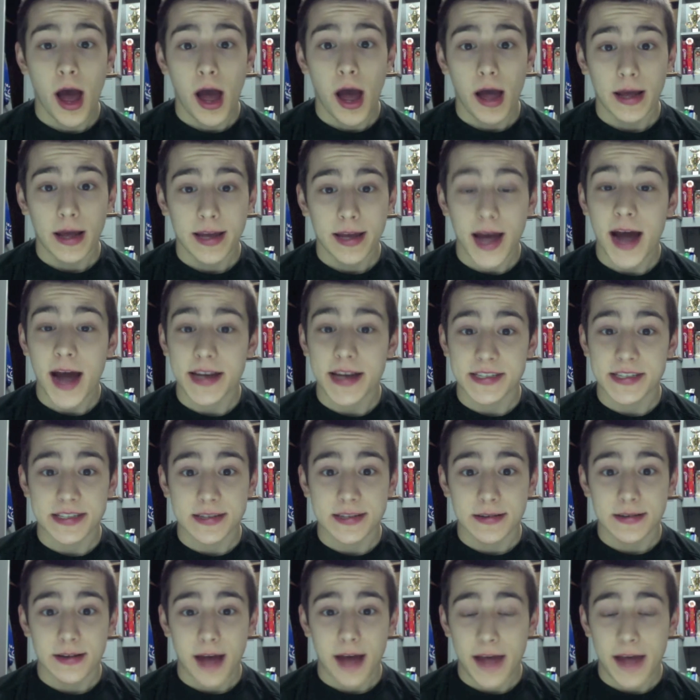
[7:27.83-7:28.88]
Guys,
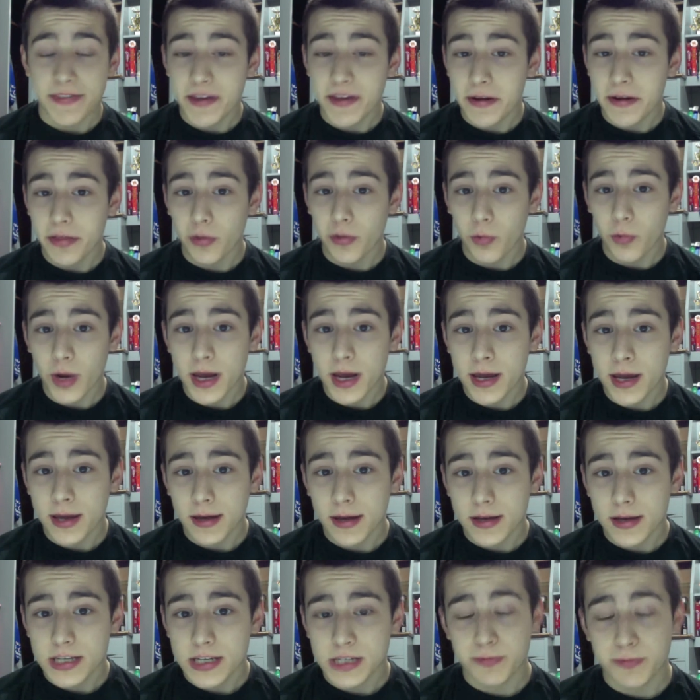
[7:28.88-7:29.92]
at the end of the week,
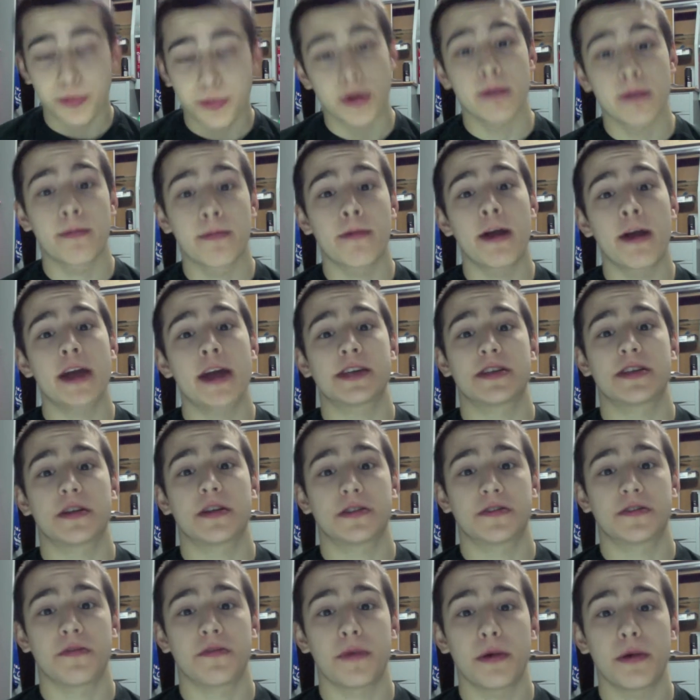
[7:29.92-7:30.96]
spring break
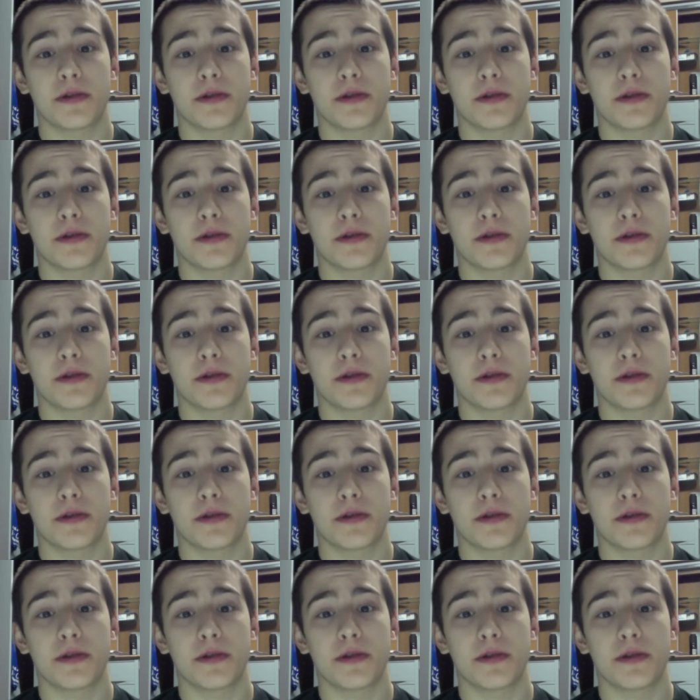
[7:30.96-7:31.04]
starts for me,